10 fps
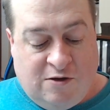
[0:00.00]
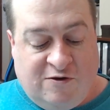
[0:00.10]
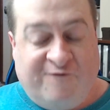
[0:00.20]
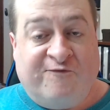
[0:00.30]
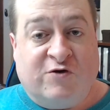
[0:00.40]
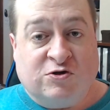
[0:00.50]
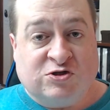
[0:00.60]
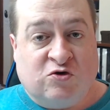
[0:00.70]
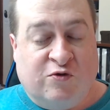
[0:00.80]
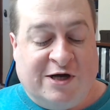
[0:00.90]
the
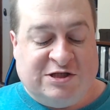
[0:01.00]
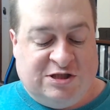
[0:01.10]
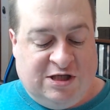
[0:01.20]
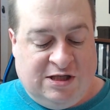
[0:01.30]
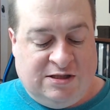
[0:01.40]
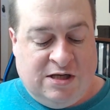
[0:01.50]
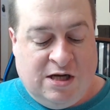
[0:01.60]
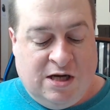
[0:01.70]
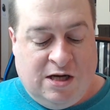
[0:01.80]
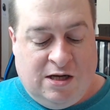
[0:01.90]
first question,
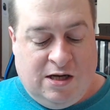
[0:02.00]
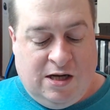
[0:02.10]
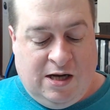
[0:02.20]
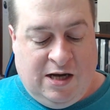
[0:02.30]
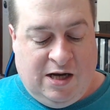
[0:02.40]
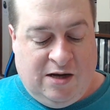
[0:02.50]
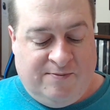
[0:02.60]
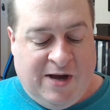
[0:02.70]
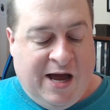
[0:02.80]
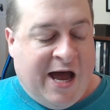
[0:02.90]

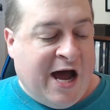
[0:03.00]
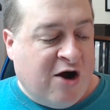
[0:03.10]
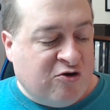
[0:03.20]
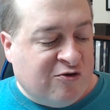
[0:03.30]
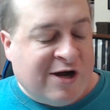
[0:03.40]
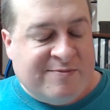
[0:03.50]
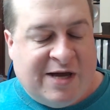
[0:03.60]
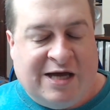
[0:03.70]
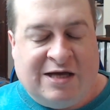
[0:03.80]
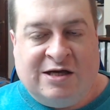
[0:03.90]
how do I
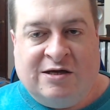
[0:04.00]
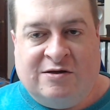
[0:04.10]
make